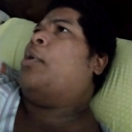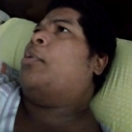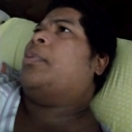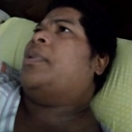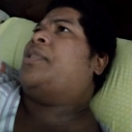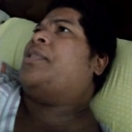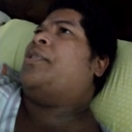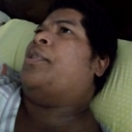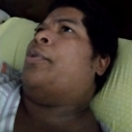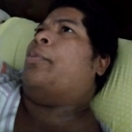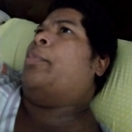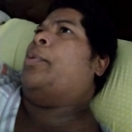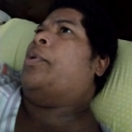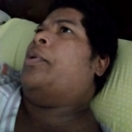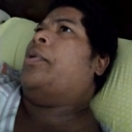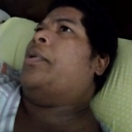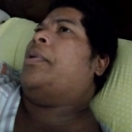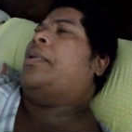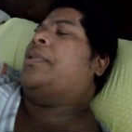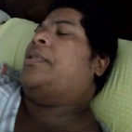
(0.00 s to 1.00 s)
homeless no
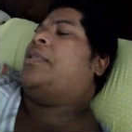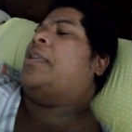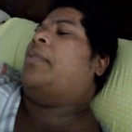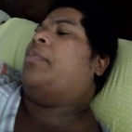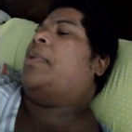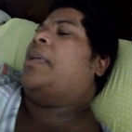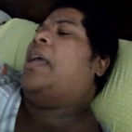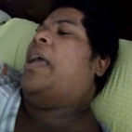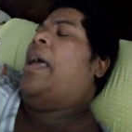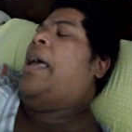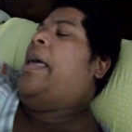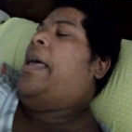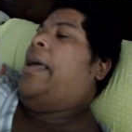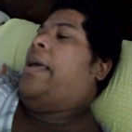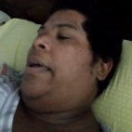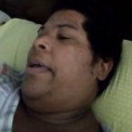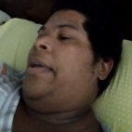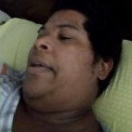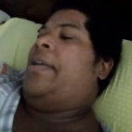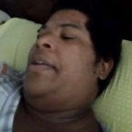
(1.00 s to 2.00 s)
more or something.
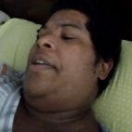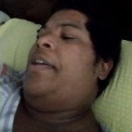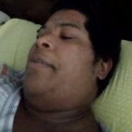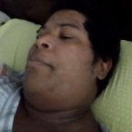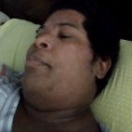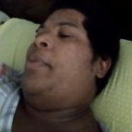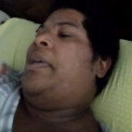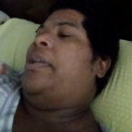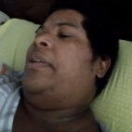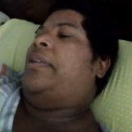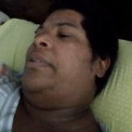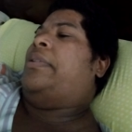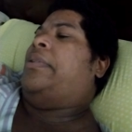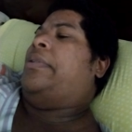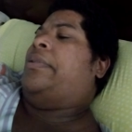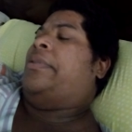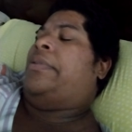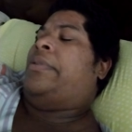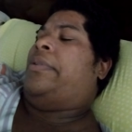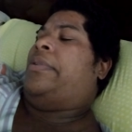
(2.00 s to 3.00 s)
And he admitted
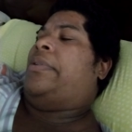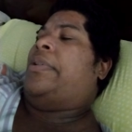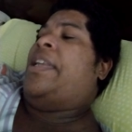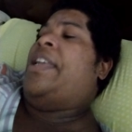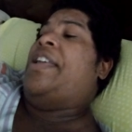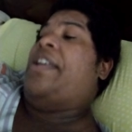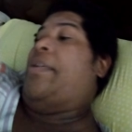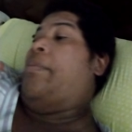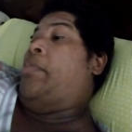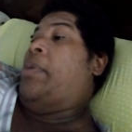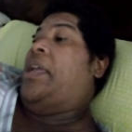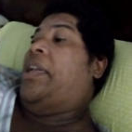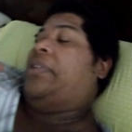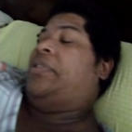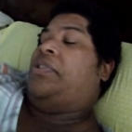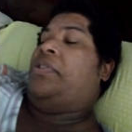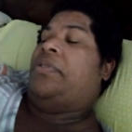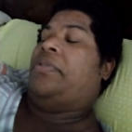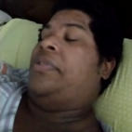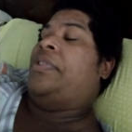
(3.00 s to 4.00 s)
he
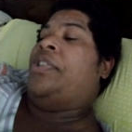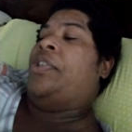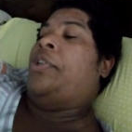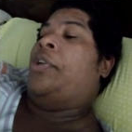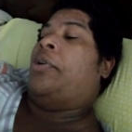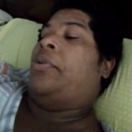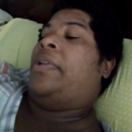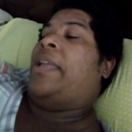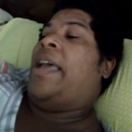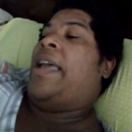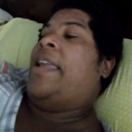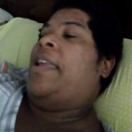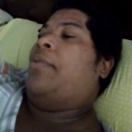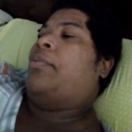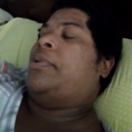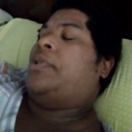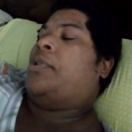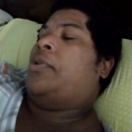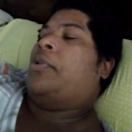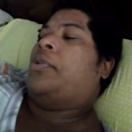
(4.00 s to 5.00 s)
admitted, you know, that he
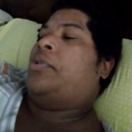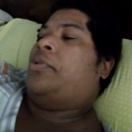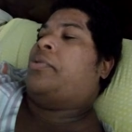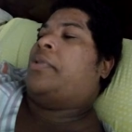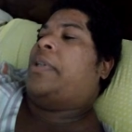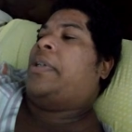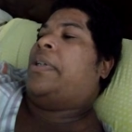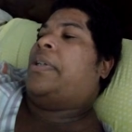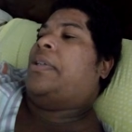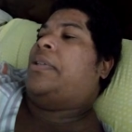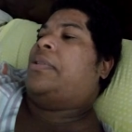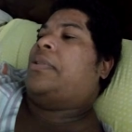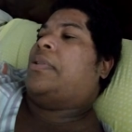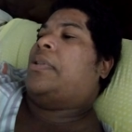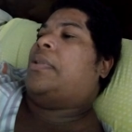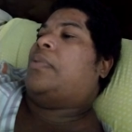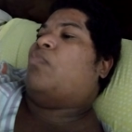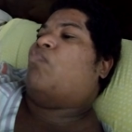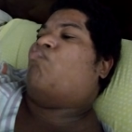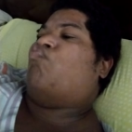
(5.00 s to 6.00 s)
was on drugs
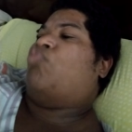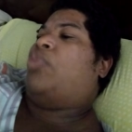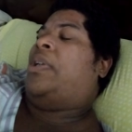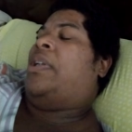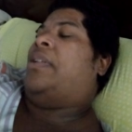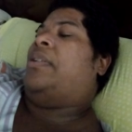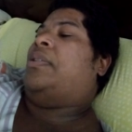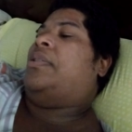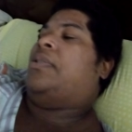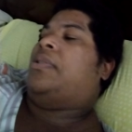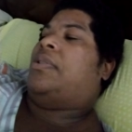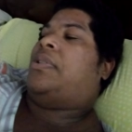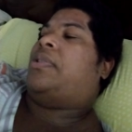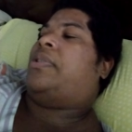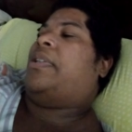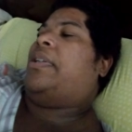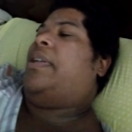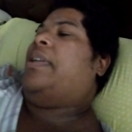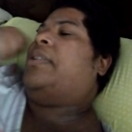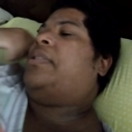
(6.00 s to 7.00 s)
and
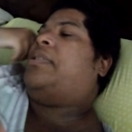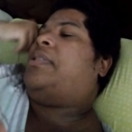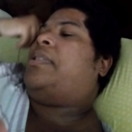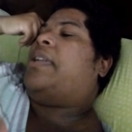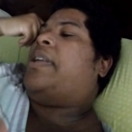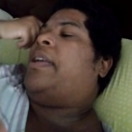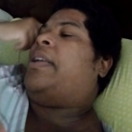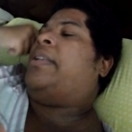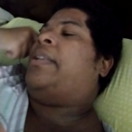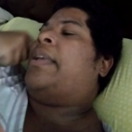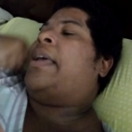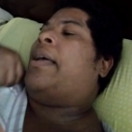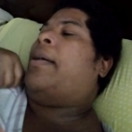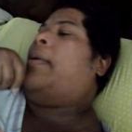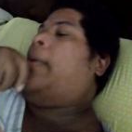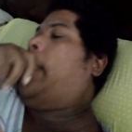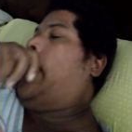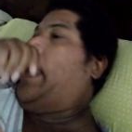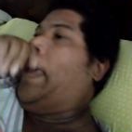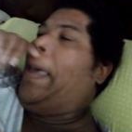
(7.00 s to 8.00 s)
he said
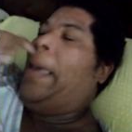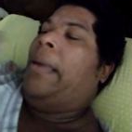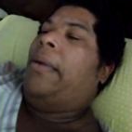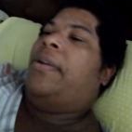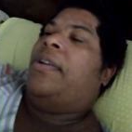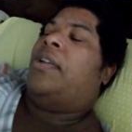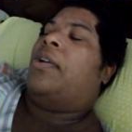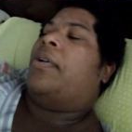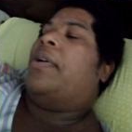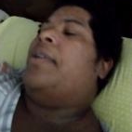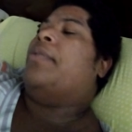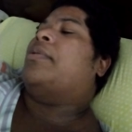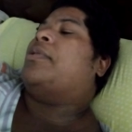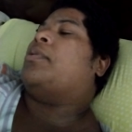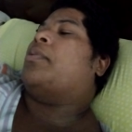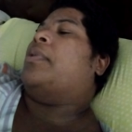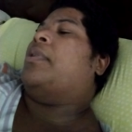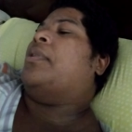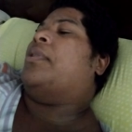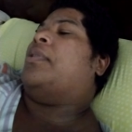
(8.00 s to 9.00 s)
that you know, he was
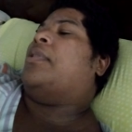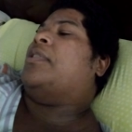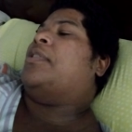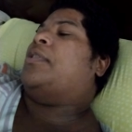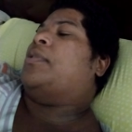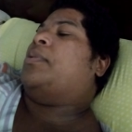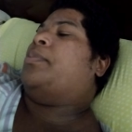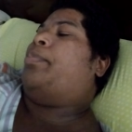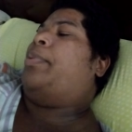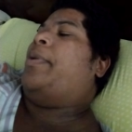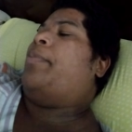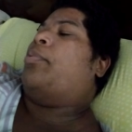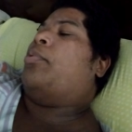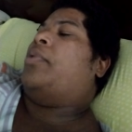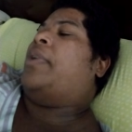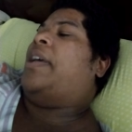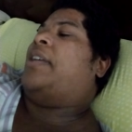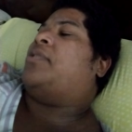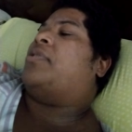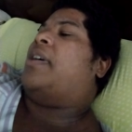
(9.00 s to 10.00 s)
one of those people
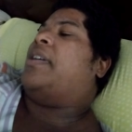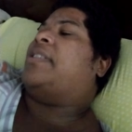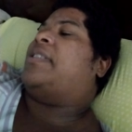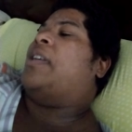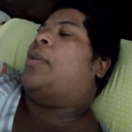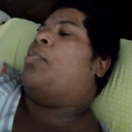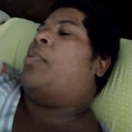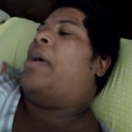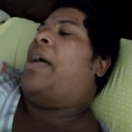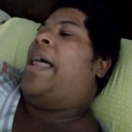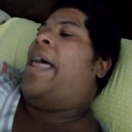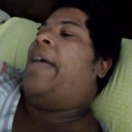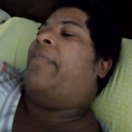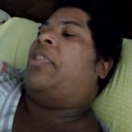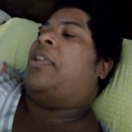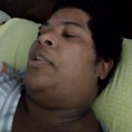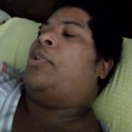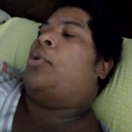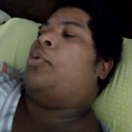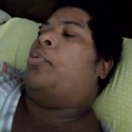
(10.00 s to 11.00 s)
that tried to say, "Well, I
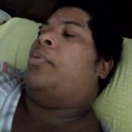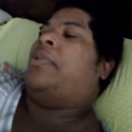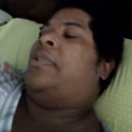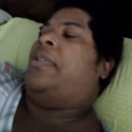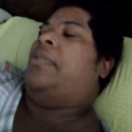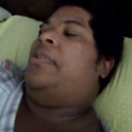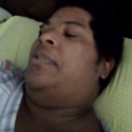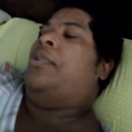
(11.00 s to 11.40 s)
have to do